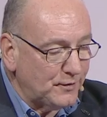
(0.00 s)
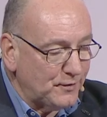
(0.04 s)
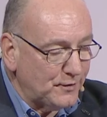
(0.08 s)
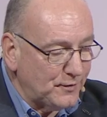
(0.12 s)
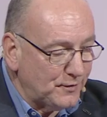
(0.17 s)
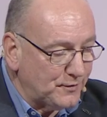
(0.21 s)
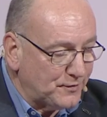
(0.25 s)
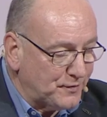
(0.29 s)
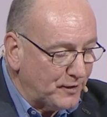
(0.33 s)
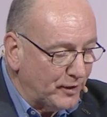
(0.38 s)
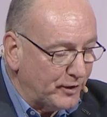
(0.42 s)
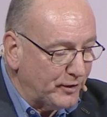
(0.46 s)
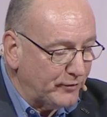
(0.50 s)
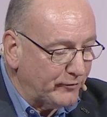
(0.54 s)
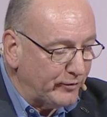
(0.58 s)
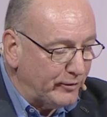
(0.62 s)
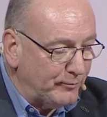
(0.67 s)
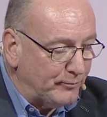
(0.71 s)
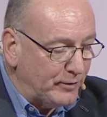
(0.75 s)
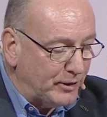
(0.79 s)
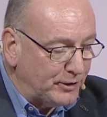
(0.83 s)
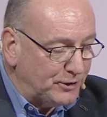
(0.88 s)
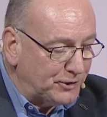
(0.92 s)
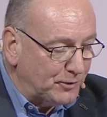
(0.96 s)
Thank you very
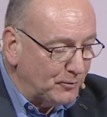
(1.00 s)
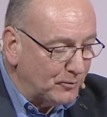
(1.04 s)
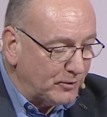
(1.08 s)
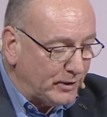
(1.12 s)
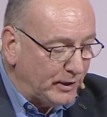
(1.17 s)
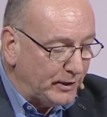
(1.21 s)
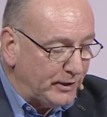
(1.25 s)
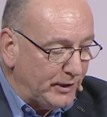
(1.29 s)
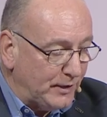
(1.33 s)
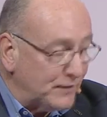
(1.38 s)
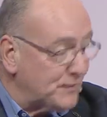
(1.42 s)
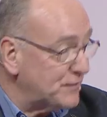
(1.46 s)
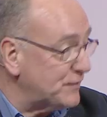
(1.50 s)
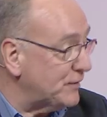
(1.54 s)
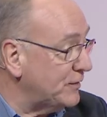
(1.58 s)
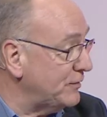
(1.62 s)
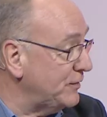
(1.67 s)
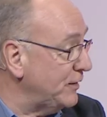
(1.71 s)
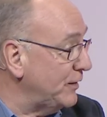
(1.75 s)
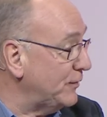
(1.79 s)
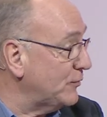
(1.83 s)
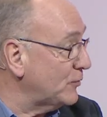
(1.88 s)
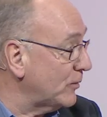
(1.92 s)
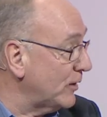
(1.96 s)
much, Luca. Yes,
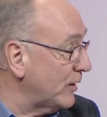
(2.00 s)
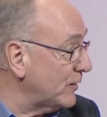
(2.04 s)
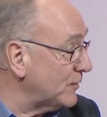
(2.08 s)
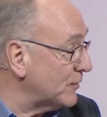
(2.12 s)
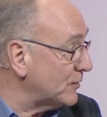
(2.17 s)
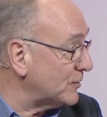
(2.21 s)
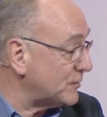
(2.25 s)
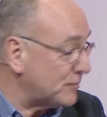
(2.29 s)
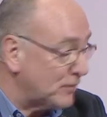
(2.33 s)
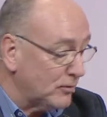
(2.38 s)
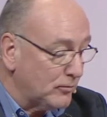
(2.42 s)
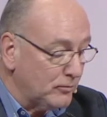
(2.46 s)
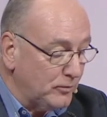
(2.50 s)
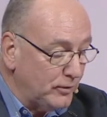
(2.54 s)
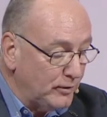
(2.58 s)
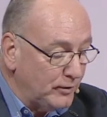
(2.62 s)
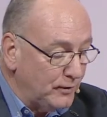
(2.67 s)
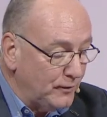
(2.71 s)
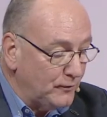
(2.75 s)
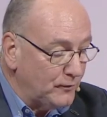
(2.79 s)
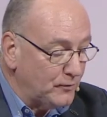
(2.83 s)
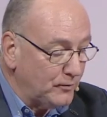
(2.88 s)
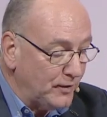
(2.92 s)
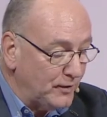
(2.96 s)
indeed, together stronger,
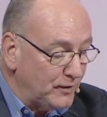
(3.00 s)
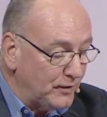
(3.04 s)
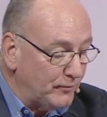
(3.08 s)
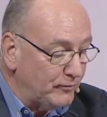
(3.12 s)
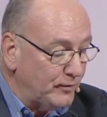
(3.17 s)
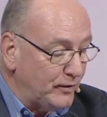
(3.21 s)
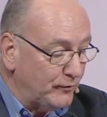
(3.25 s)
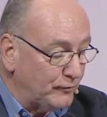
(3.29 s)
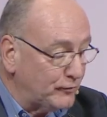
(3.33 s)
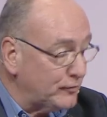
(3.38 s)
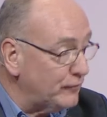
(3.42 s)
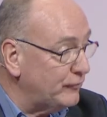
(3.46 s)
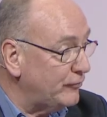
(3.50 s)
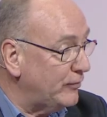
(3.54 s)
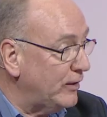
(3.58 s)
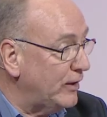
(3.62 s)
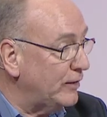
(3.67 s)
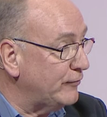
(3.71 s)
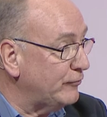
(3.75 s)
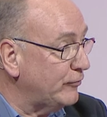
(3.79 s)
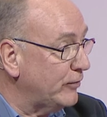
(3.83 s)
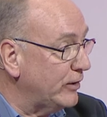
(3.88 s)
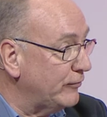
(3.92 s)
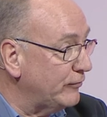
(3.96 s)
and together we have to
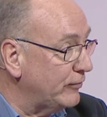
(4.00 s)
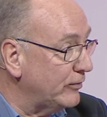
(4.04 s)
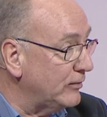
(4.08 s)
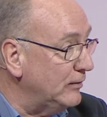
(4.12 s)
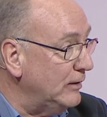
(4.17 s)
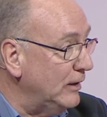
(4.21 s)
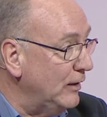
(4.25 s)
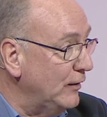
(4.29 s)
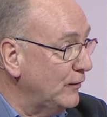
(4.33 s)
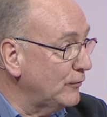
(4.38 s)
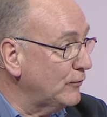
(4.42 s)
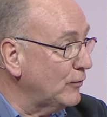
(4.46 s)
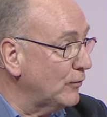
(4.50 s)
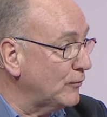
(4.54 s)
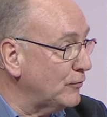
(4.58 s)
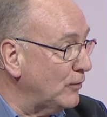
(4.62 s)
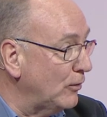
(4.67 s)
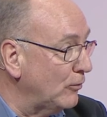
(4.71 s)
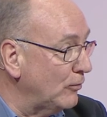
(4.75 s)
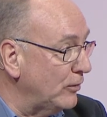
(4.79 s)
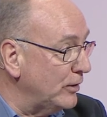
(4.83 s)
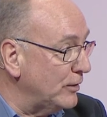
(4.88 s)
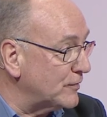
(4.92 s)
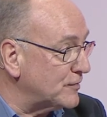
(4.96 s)
fight for having not
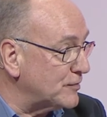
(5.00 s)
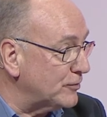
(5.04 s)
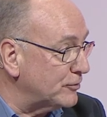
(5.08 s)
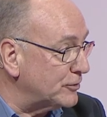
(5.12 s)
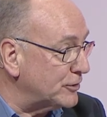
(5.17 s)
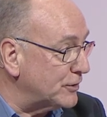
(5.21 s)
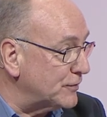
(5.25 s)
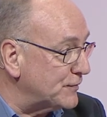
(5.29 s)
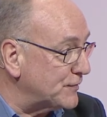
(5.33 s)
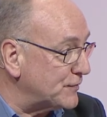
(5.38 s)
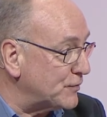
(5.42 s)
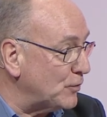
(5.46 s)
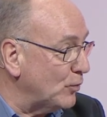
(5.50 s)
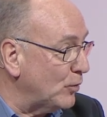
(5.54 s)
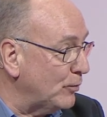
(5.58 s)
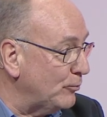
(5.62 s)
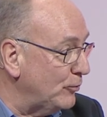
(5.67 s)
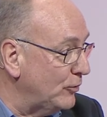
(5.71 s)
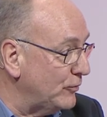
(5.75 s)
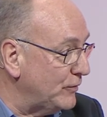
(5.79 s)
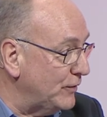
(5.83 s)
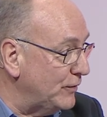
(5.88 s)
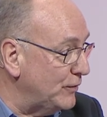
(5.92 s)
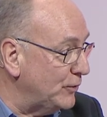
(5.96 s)
only a social
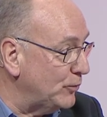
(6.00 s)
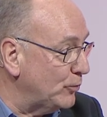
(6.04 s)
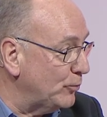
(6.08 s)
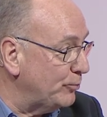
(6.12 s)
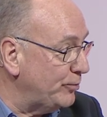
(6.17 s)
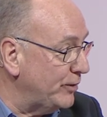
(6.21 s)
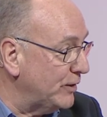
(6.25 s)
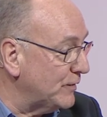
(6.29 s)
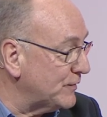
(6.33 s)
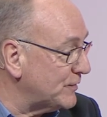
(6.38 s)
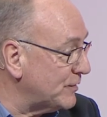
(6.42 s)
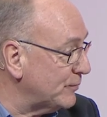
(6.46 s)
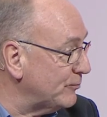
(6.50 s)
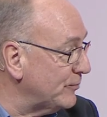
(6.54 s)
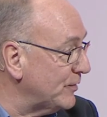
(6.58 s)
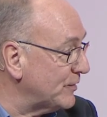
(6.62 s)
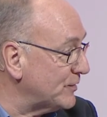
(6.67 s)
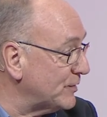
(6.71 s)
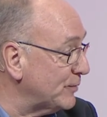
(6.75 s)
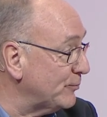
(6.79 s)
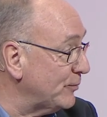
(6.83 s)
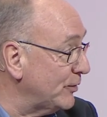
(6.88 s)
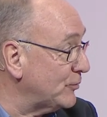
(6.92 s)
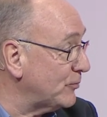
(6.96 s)
scoreboard in the European
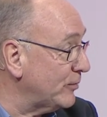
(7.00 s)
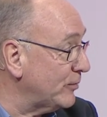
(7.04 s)
semester, but to